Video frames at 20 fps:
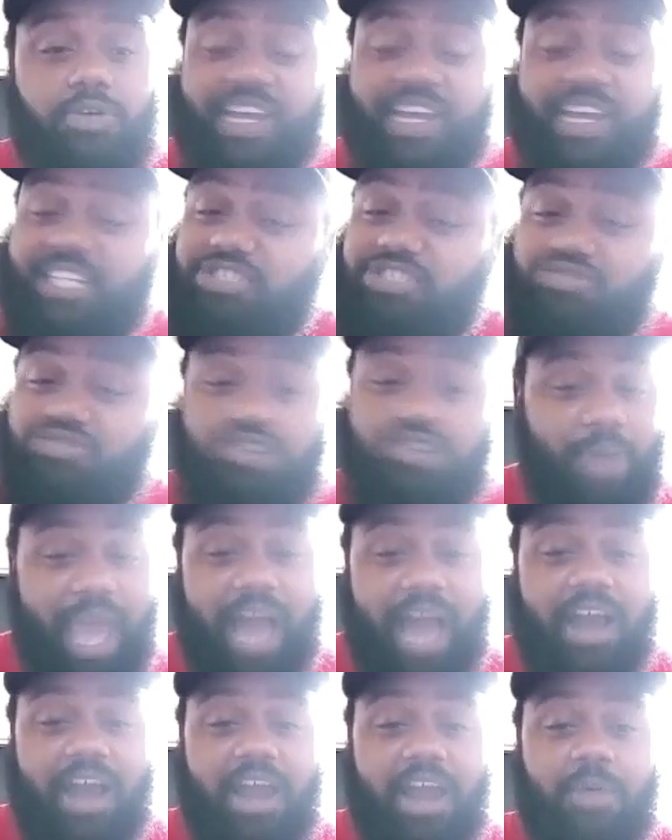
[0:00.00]
Face. You know, we
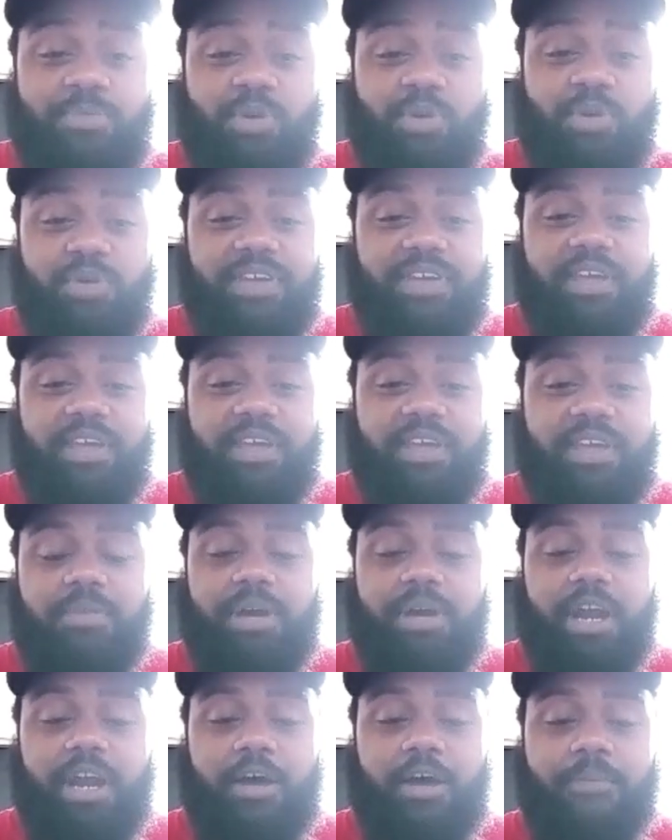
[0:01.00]
out here, we moving.
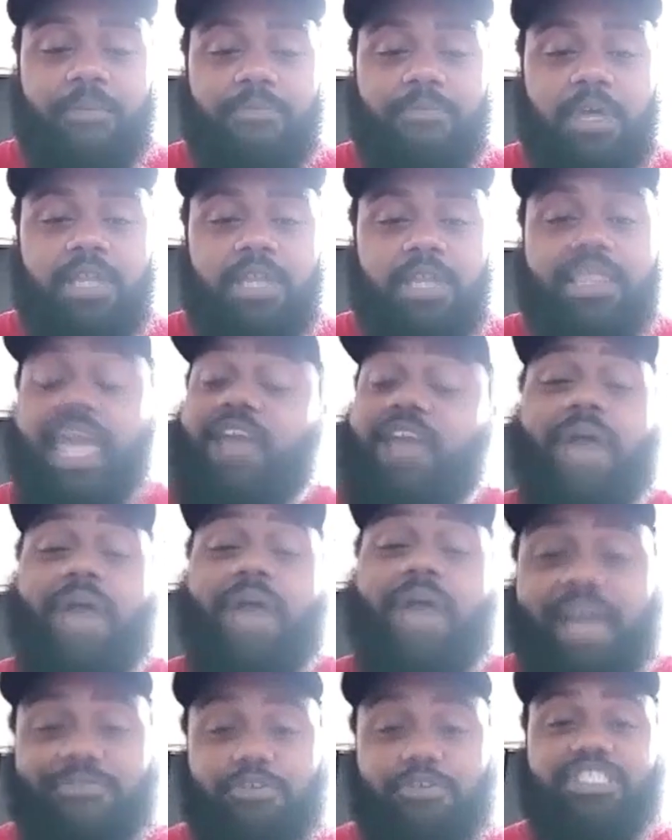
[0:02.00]
But um, they don't
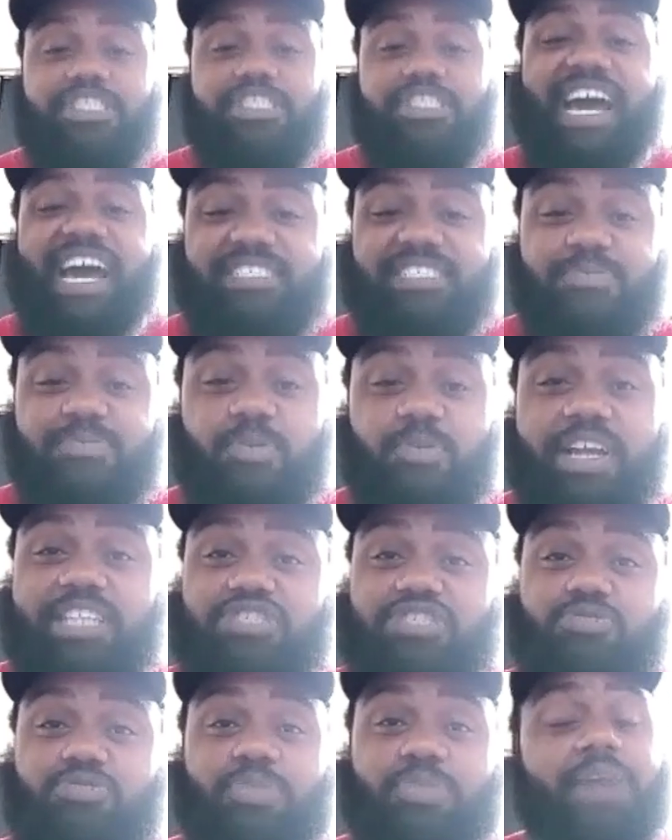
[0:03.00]
have those child support
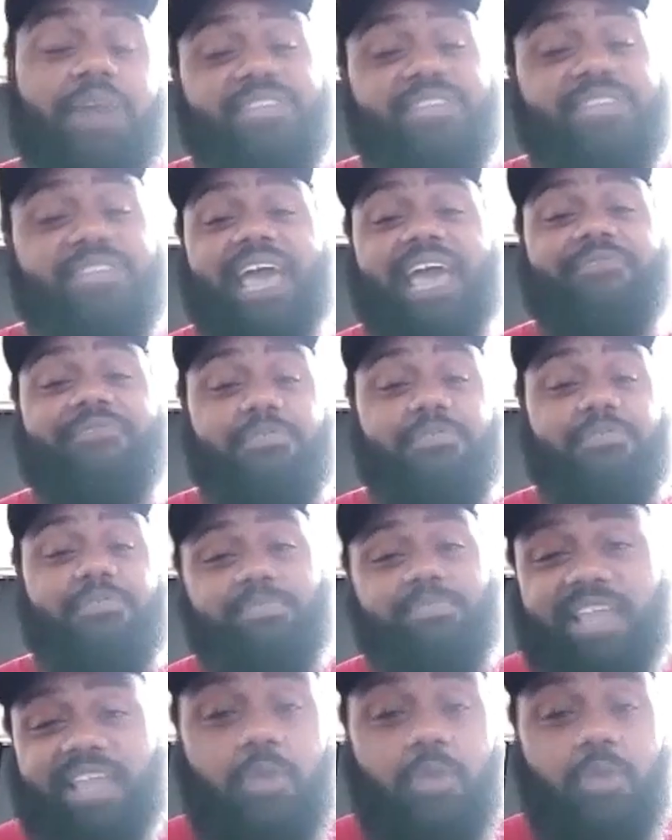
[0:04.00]
issue problems and they haven't
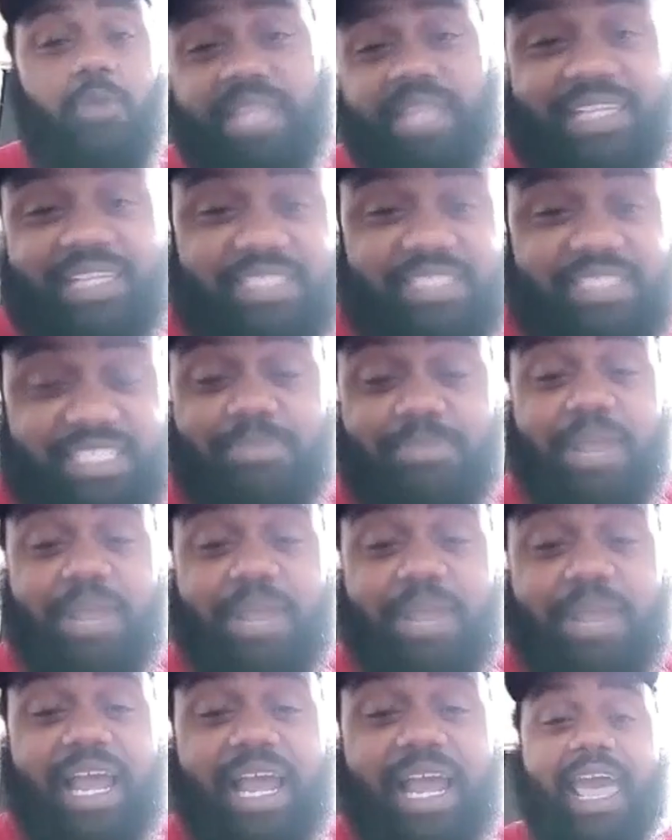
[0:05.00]
dealt with that system
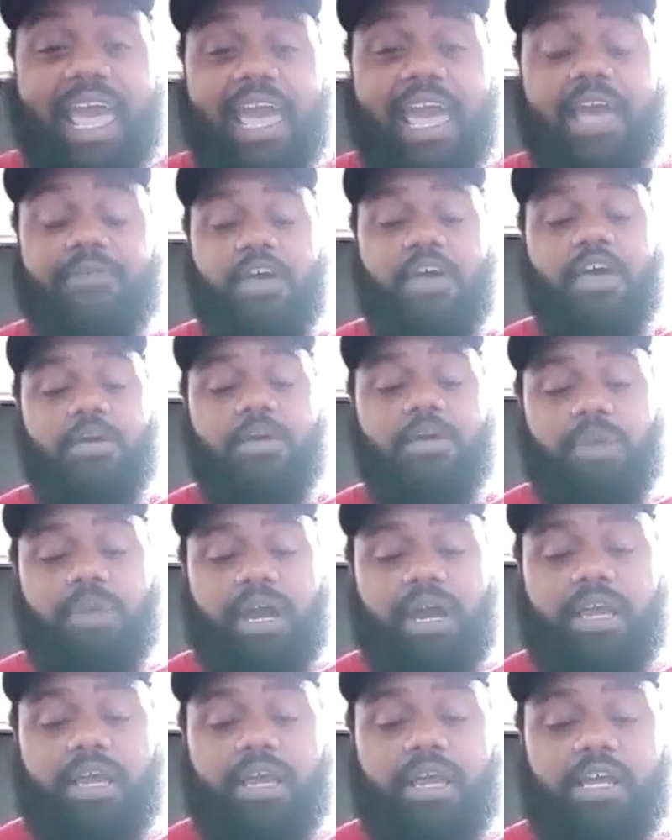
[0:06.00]
like I have.
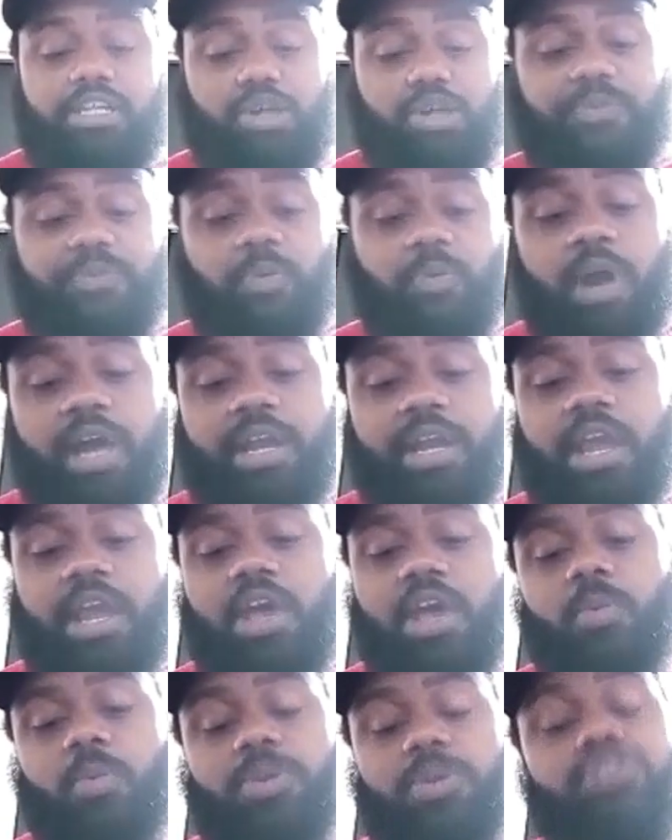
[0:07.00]
But so for one,
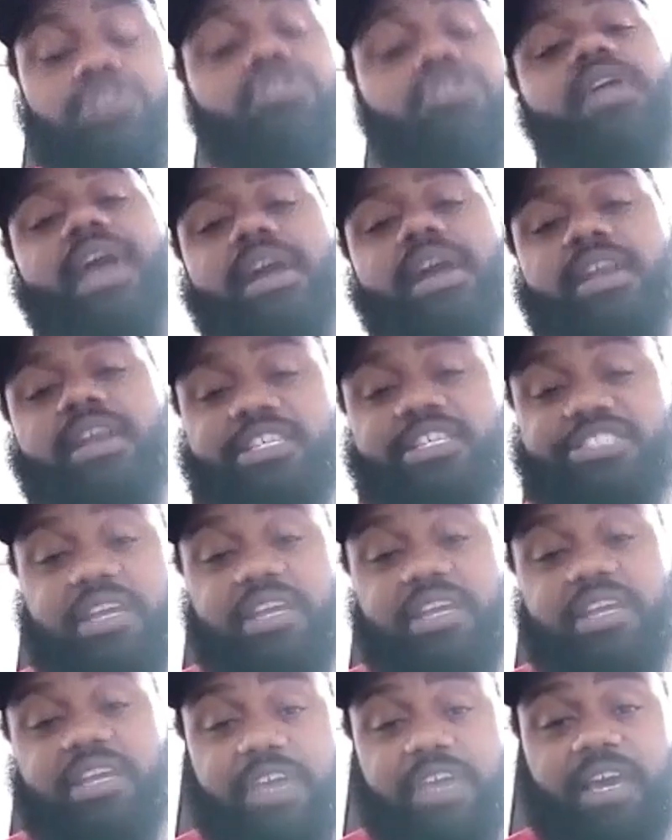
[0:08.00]
when you go down
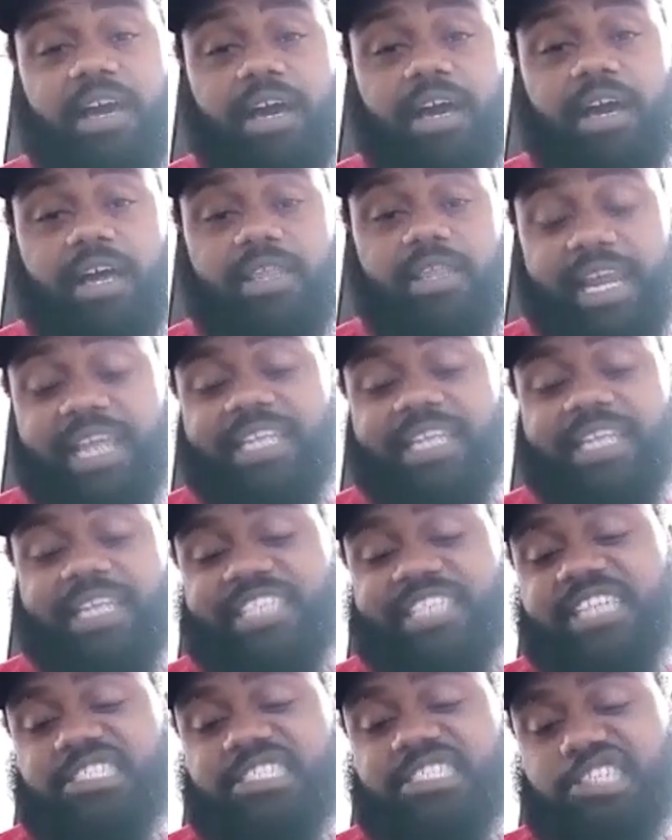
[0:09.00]
initially for your, uh, they need to
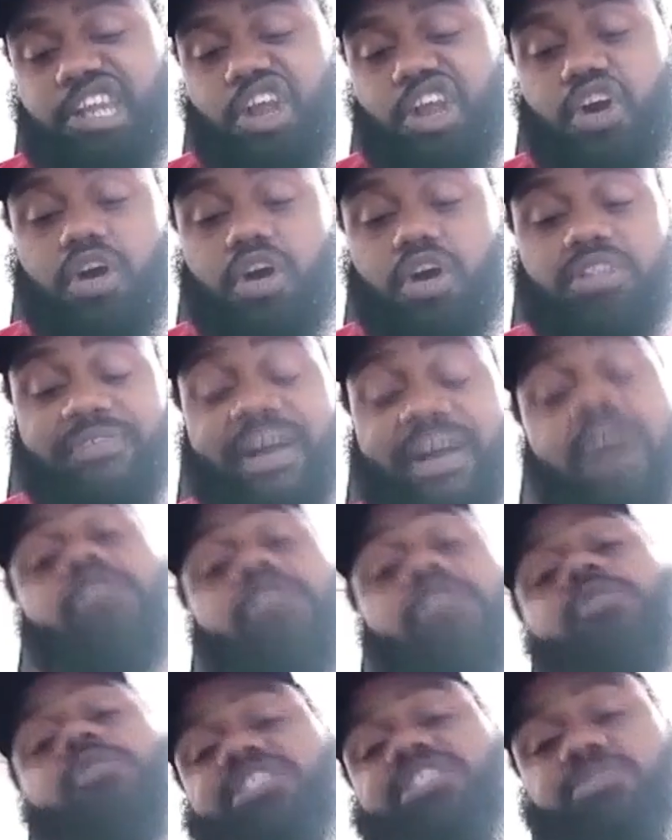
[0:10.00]
change the laws of how
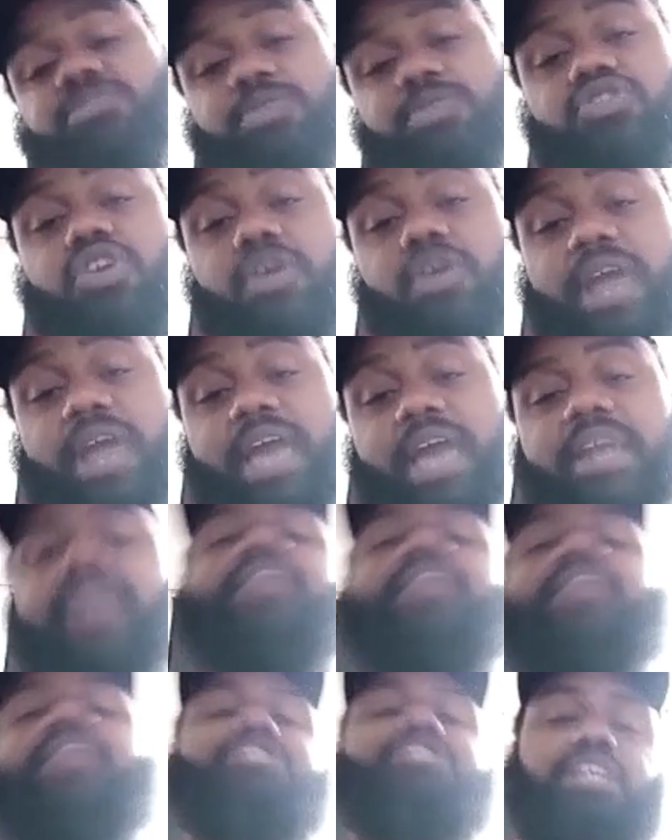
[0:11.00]
it works when you go down
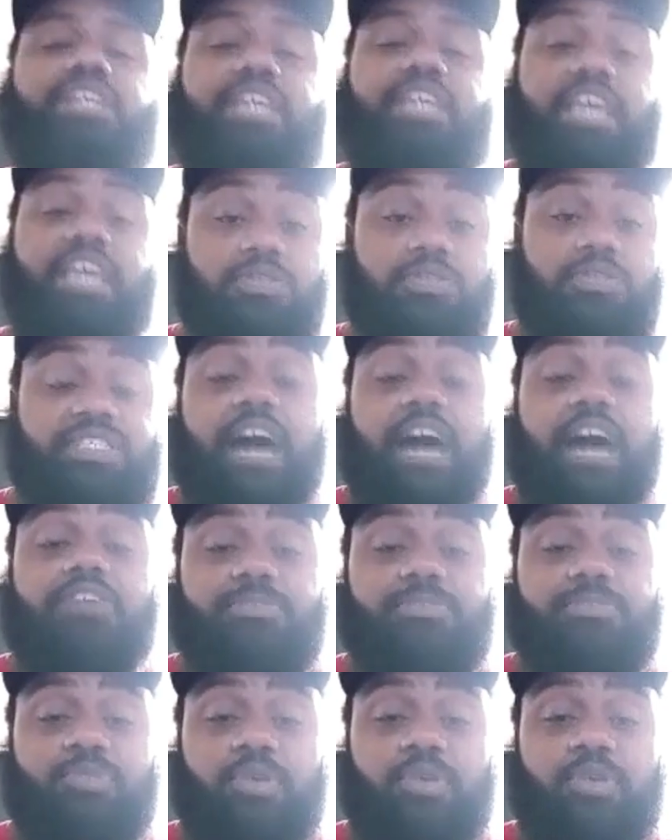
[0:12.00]
and initially get on child
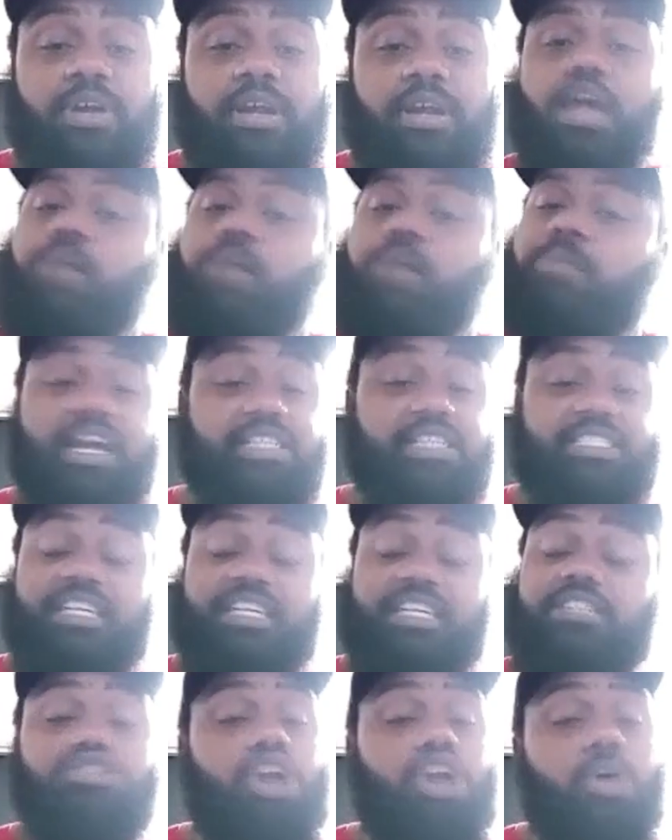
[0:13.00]
support because
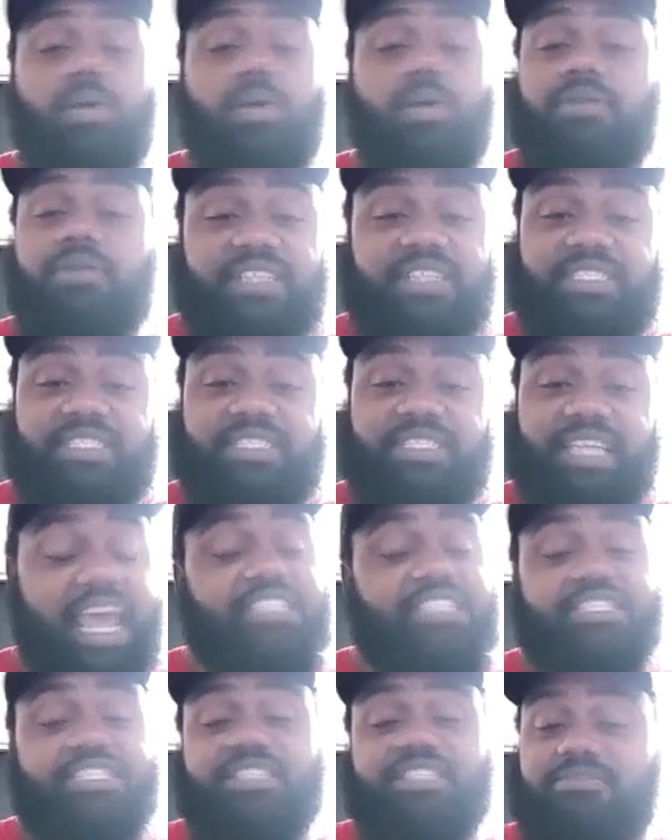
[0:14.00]
there's no
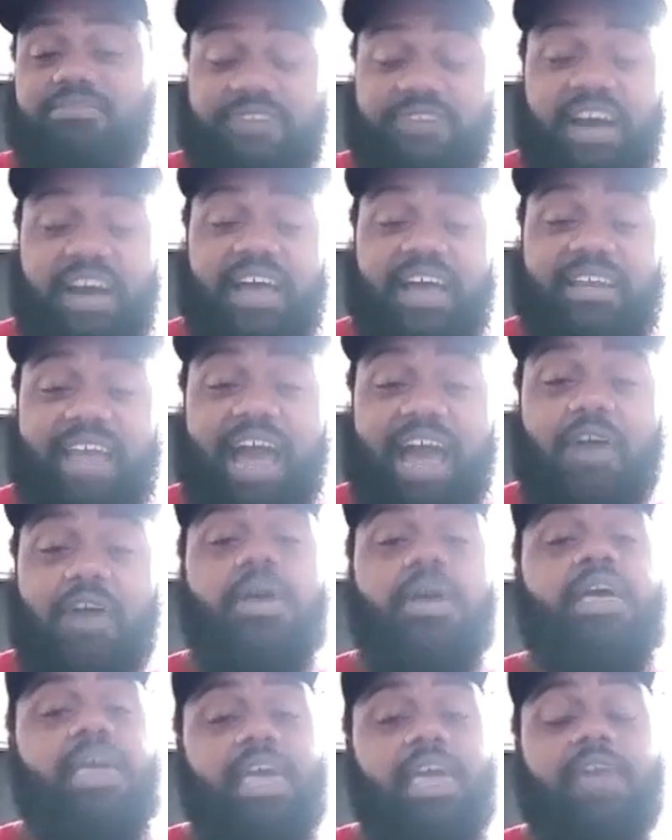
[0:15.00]
investigation to find out
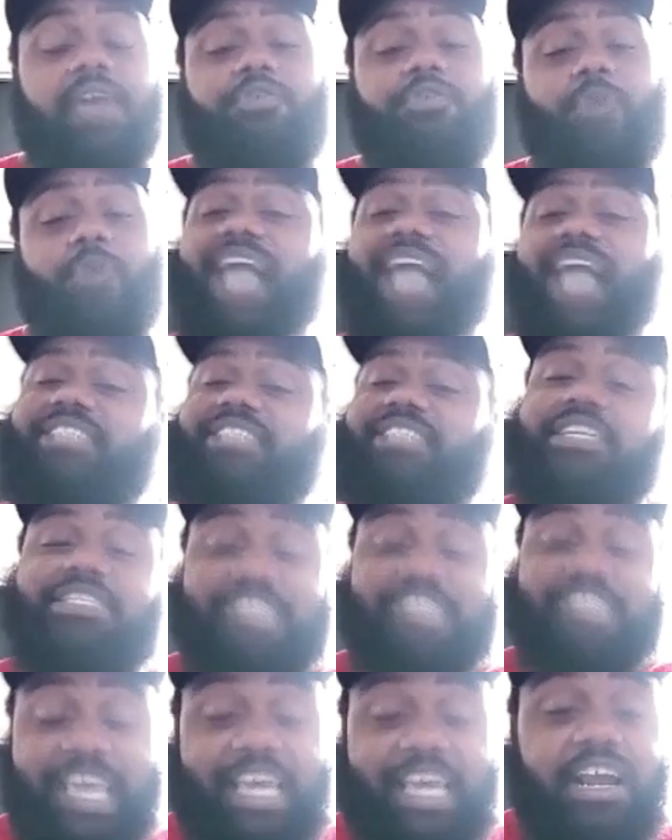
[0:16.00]
if you actually
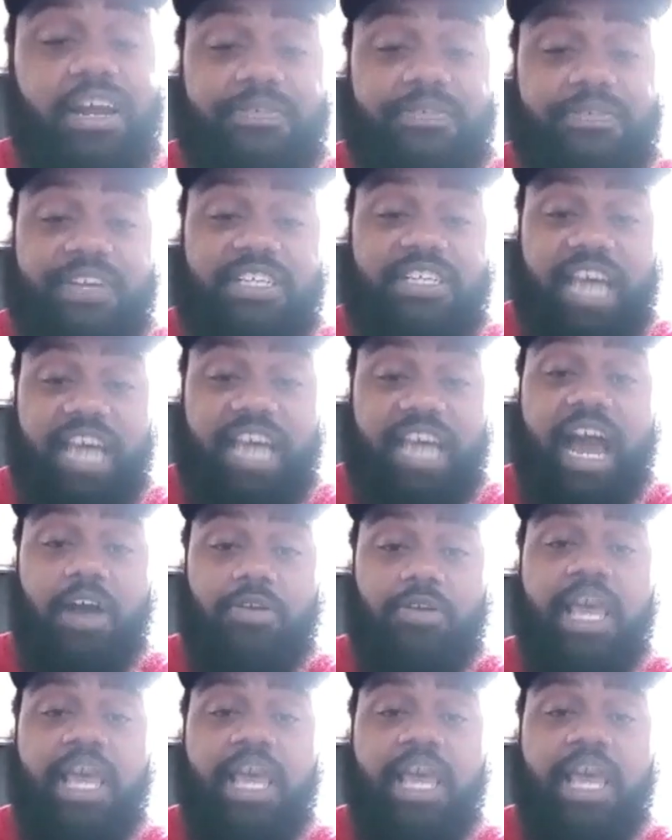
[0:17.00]
take care of your child.